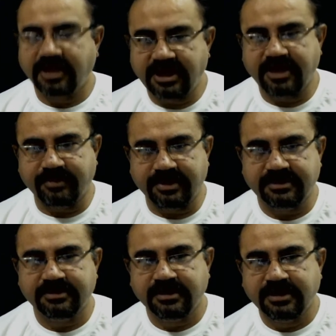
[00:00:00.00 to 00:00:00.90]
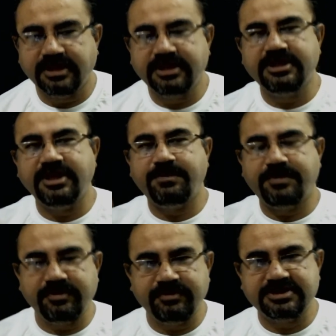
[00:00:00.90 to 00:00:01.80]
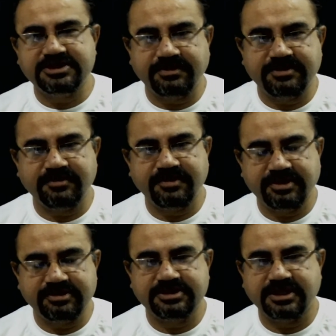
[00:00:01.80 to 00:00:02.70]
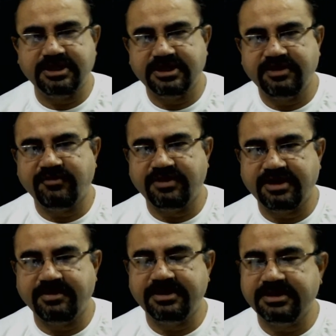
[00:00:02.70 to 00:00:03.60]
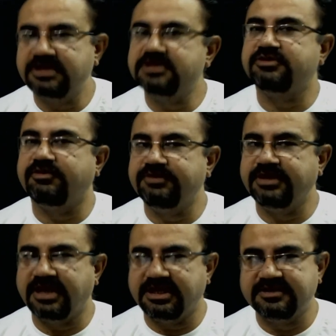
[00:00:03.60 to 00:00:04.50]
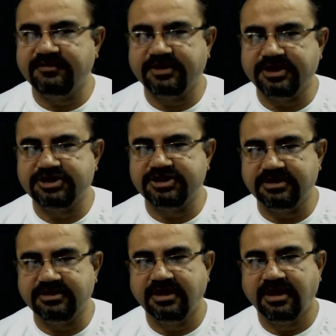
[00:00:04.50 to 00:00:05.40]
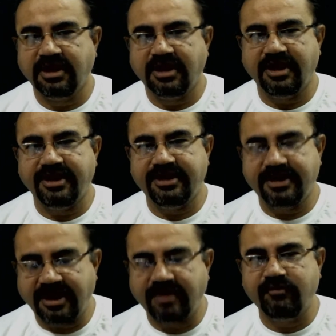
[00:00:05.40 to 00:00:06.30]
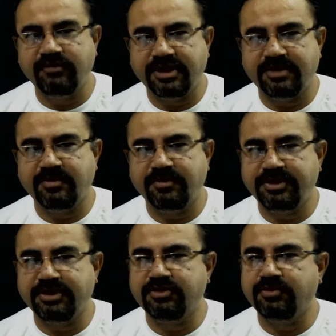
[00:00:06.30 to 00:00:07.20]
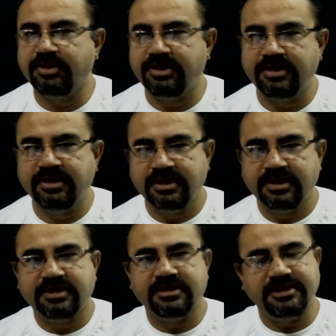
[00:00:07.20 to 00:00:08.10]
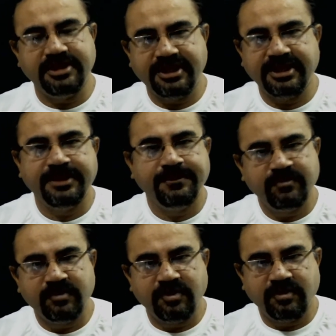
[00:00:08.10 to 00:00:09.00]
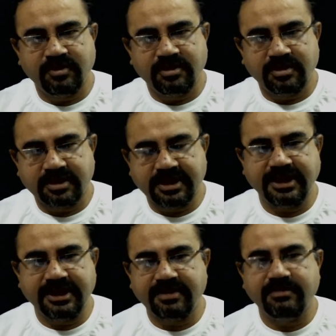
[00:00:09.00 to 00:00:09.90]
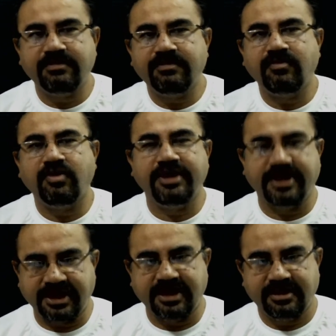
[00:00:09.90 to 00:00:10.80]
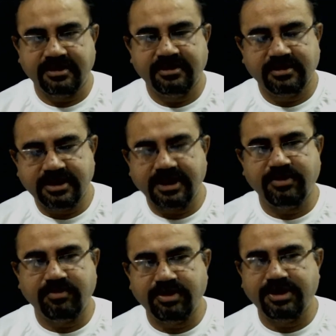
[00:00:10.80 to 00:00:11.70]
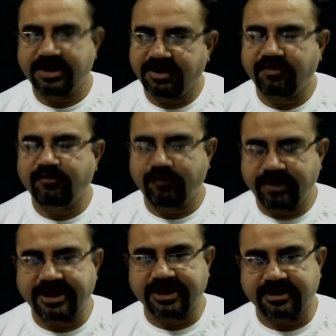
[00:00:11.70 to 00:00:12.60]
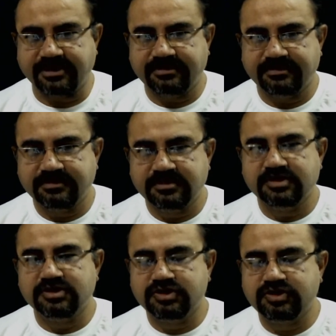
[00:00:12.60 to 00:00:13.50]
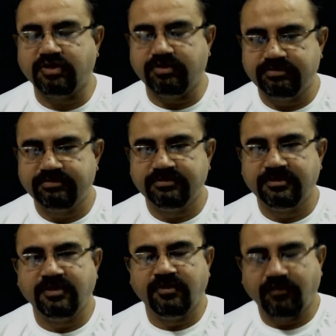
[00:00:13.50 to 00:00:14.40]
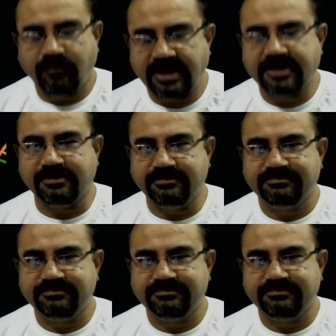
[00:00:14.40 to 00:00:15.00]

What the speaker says: 11. In the previous chapter we have studied the fundamentals of the classification, and now we are moving toward the kingdom Monera of Whittaker. So, welcome